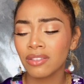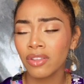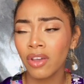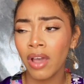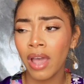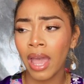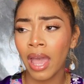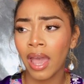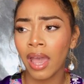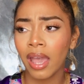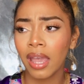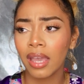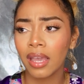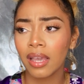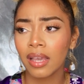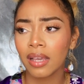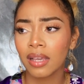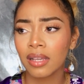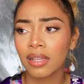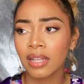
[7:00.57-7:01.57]
noak.
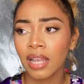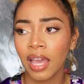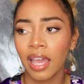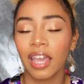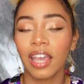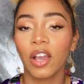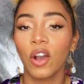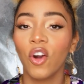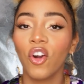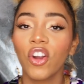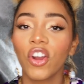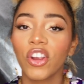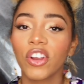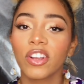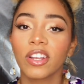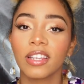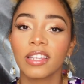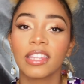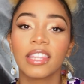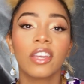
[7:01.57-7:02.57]
Like,
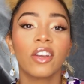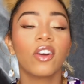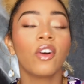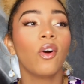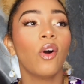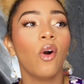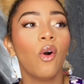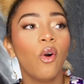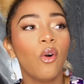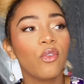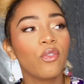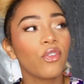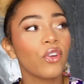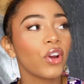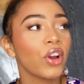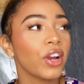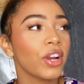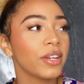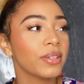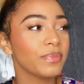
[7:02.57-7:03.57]
or
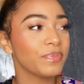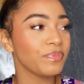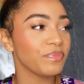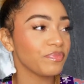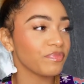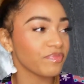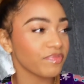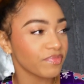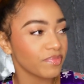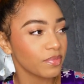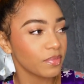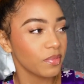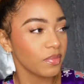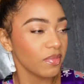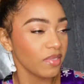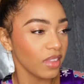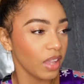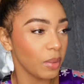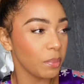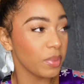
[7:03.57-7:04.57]
they'll
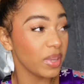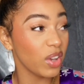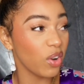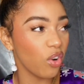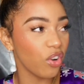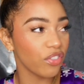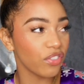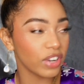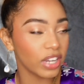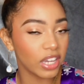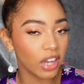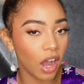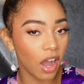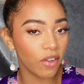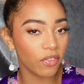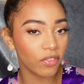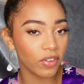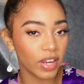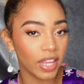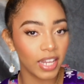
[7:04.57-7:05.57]
be overly
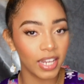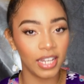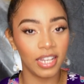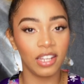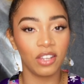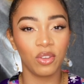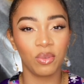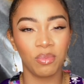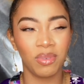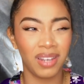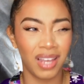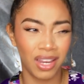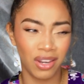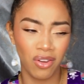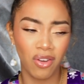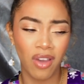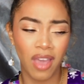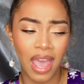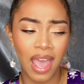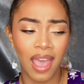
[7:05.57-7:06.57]
confident and then you'll be like,
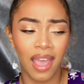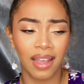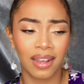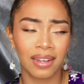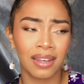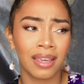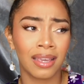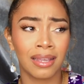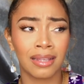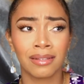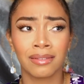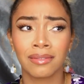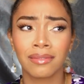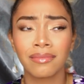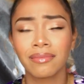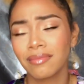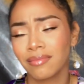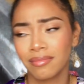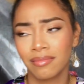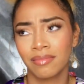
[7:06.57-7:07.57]
noak. Like,
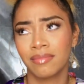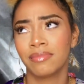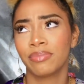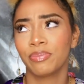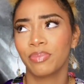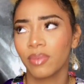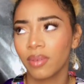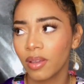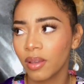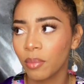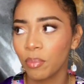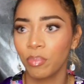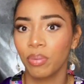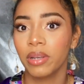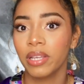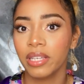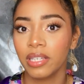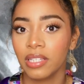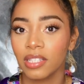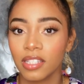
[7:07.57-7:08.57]

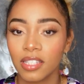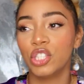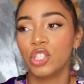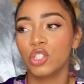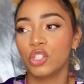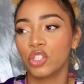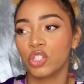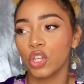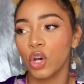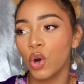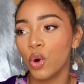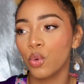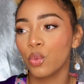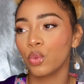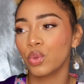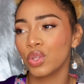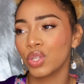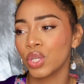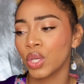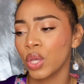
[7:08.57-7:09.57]
please,
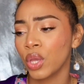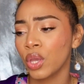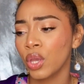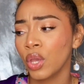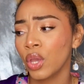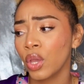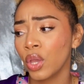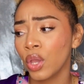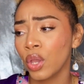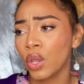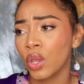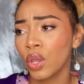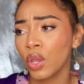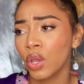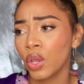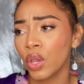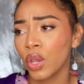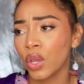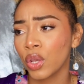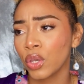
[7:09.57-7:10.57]
don't
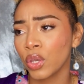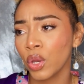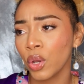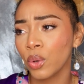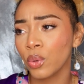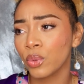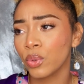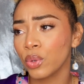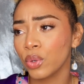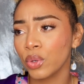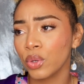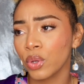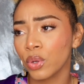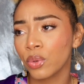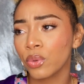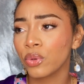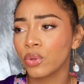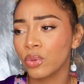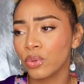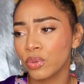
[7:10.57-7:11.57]

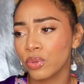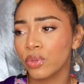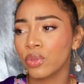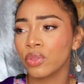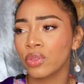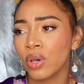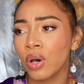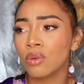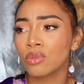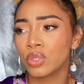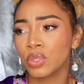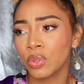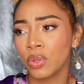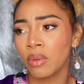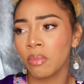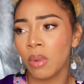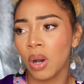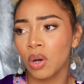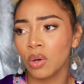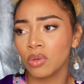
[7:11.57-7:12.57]
do
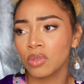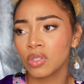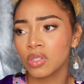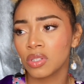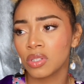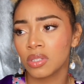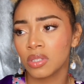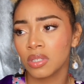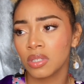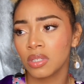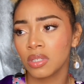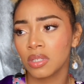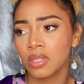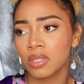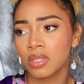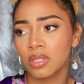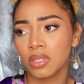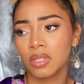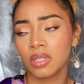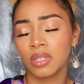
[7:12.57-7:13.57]
the most.
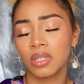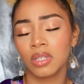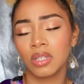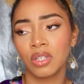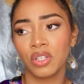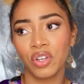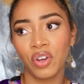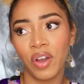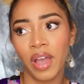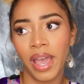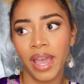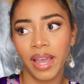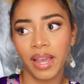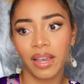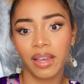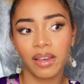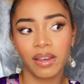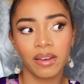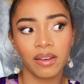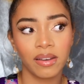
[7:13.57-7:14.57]
Noak.
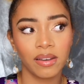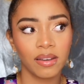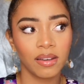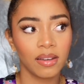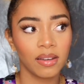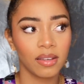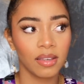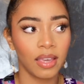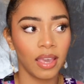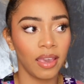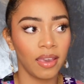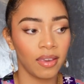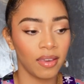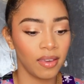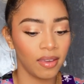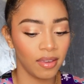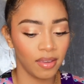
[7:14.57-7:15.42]
Okay.